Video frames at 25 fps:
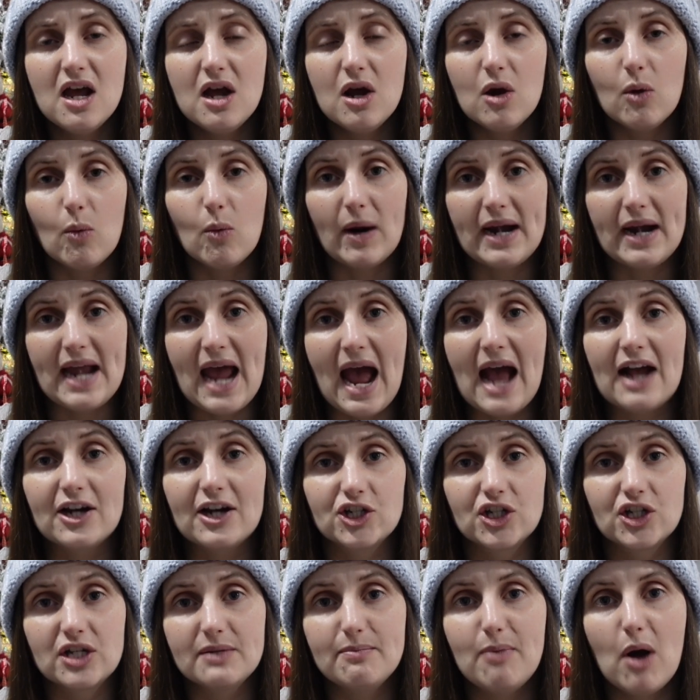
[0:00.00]
when it
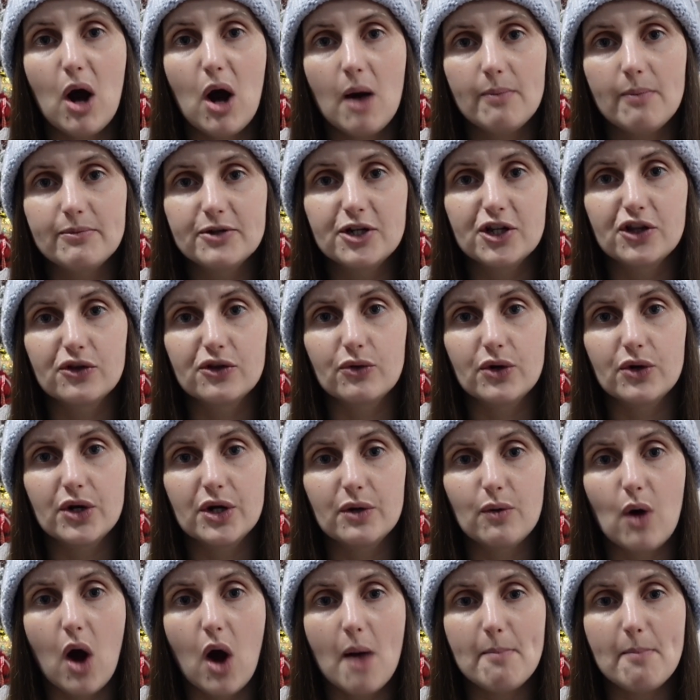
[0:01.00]
actually popped
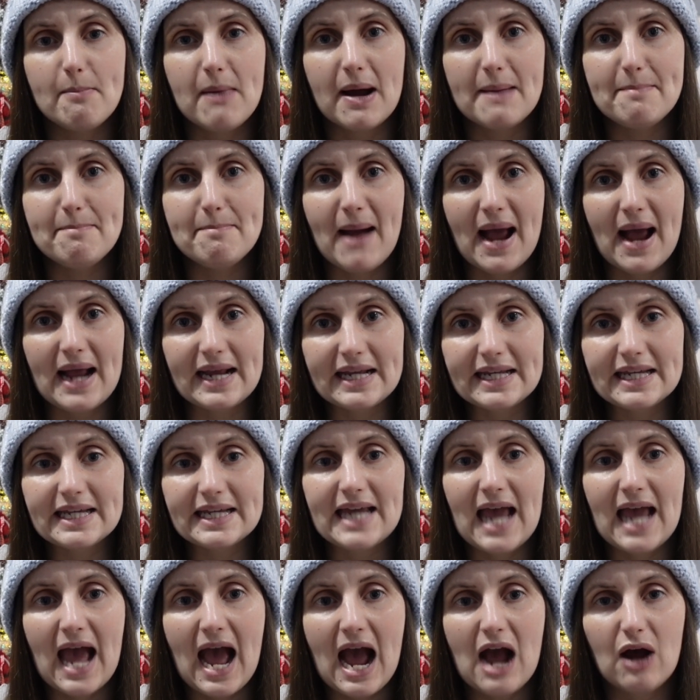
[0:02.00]
through on my bank
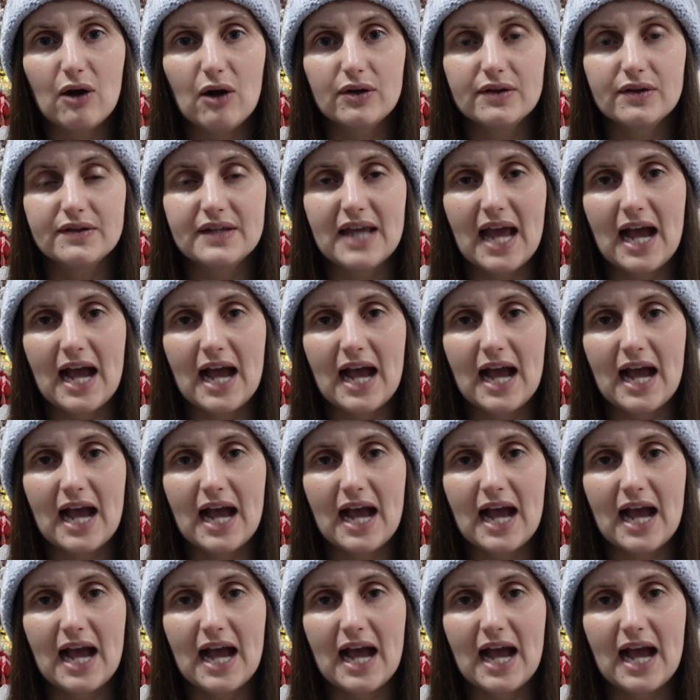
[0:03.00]
account,